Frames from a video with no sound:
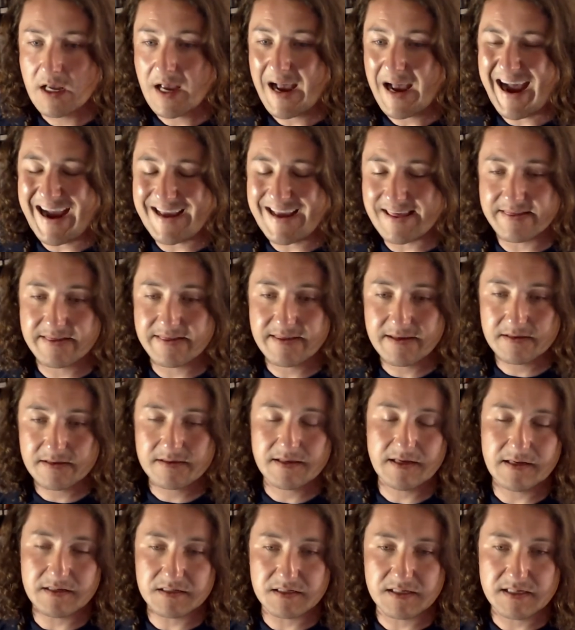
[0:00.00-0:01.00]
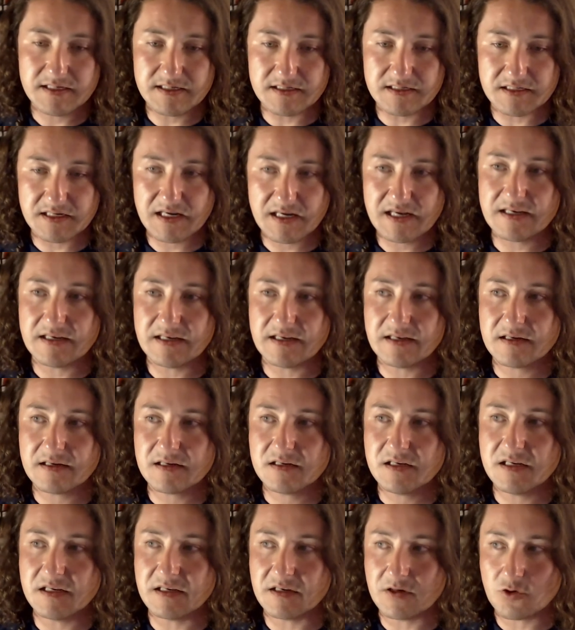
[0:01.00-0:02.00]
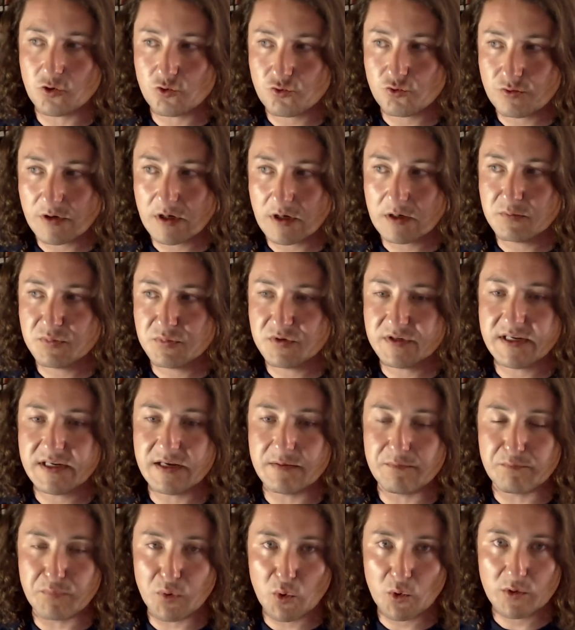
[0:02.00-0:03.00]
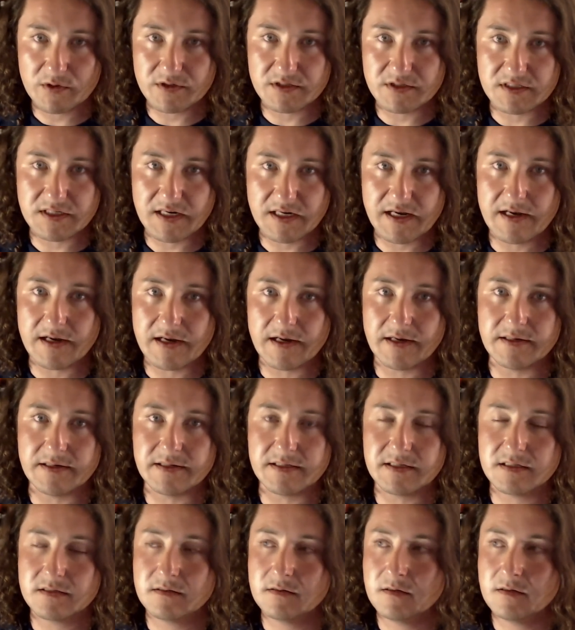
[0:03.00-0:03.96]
I think that is an incredibly important and